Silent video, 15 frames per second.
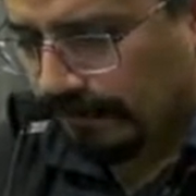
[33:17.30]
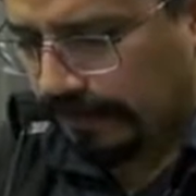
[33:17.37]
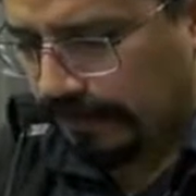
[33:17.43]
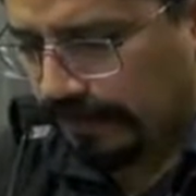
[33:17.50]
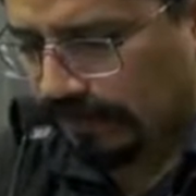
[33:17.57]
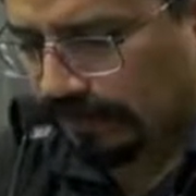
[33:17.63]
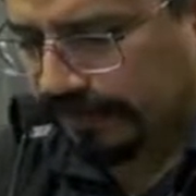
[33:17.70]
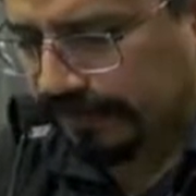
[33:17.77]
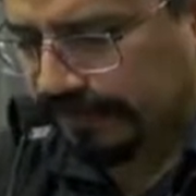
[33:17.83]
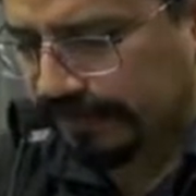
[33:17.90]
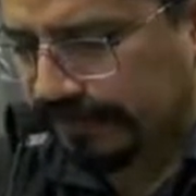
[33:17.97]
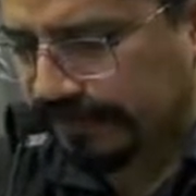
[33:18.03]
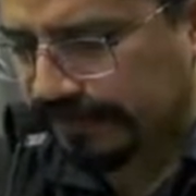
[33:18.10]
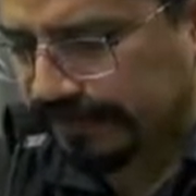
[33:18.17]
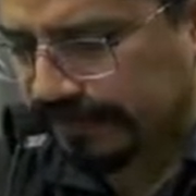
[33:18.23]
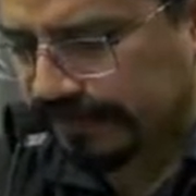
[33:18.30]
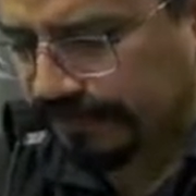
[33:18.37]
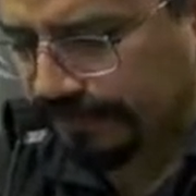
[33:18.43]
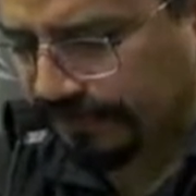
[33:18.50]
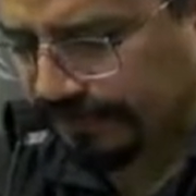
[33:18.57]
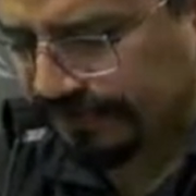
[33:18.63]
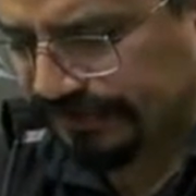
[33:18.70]
Looking at the
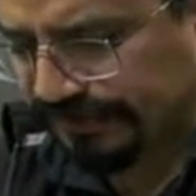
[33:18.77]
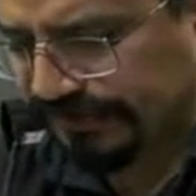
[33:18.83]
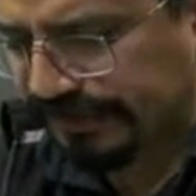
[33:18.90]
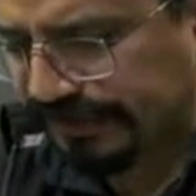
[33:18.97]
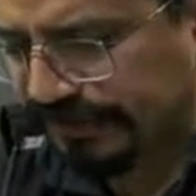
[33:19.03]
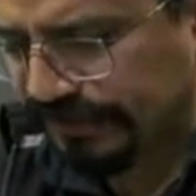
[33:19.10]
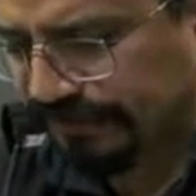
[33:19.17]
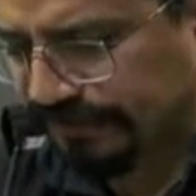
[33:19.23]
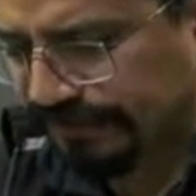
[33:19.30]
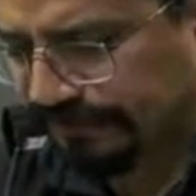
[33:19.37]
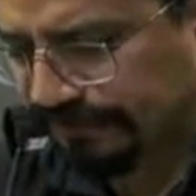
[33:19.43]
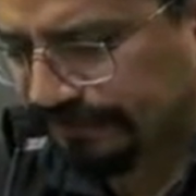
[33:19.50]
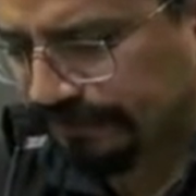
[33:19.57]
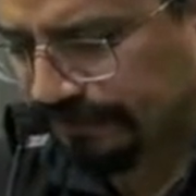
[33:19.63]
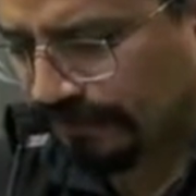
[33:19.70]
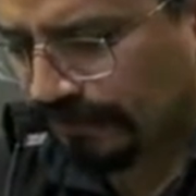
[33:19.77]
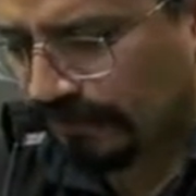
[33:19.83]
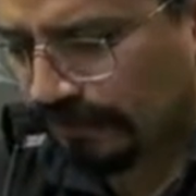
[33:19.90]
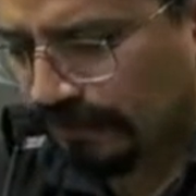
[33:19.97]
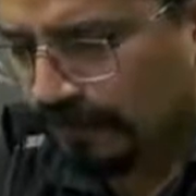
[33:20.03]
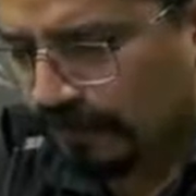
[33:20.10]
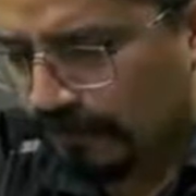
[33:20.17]
presentation,
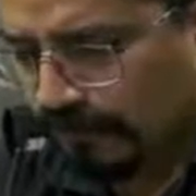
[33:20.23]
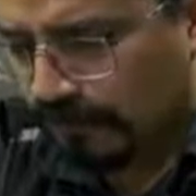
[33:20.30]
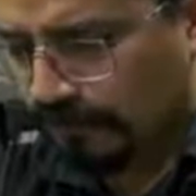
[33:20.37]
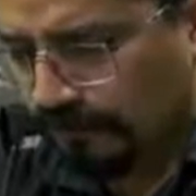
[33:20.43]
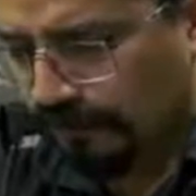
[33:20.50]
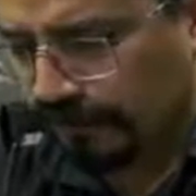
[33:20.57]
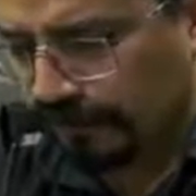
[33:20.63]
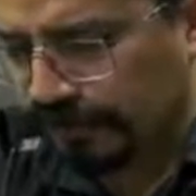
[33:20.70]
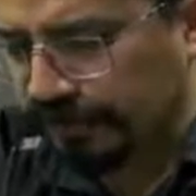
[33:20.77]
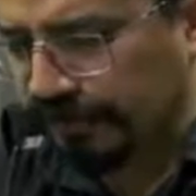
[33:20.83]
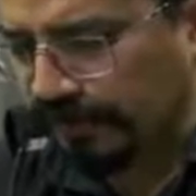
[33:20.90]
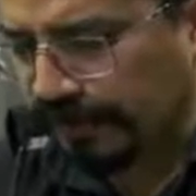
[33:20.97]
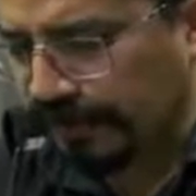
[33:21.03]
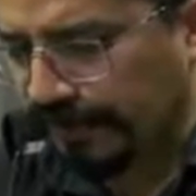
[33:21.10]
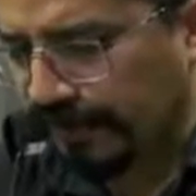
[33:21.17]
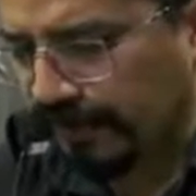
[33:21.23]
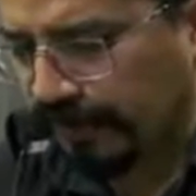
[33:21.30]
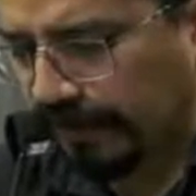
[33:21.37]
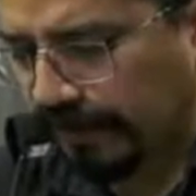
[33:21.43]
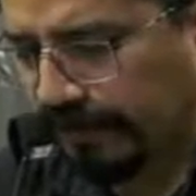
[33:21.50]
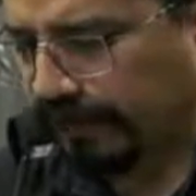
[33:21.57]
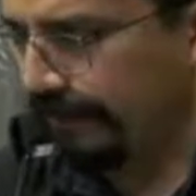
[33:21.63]
we're going to talk about
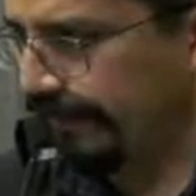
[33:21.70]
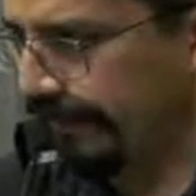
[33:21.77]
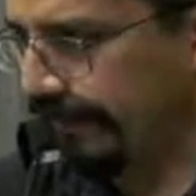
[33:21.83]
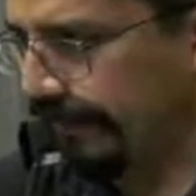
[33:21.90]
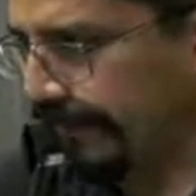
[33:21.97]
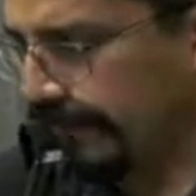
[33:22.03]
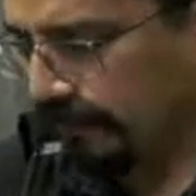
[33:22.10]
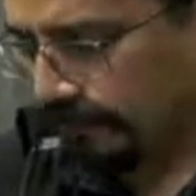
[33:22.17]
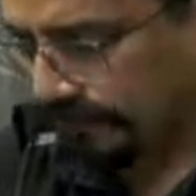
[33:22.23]
a little bit about